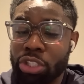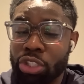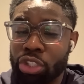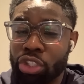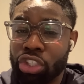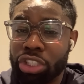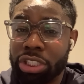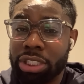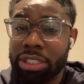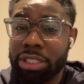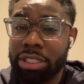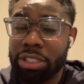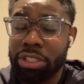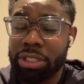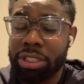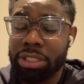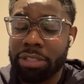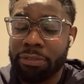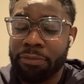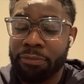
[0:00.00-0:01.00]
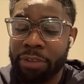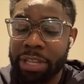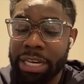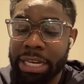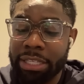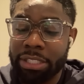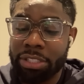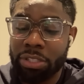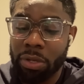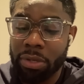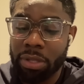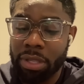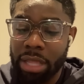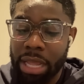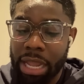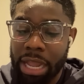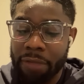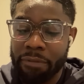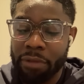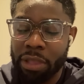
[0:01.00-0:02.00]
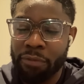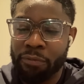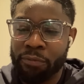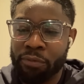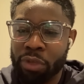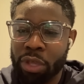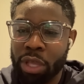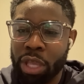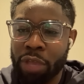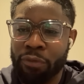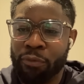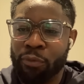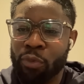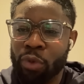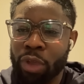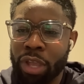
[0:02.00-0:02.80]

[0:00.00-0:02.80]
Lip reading: just to finish on that, if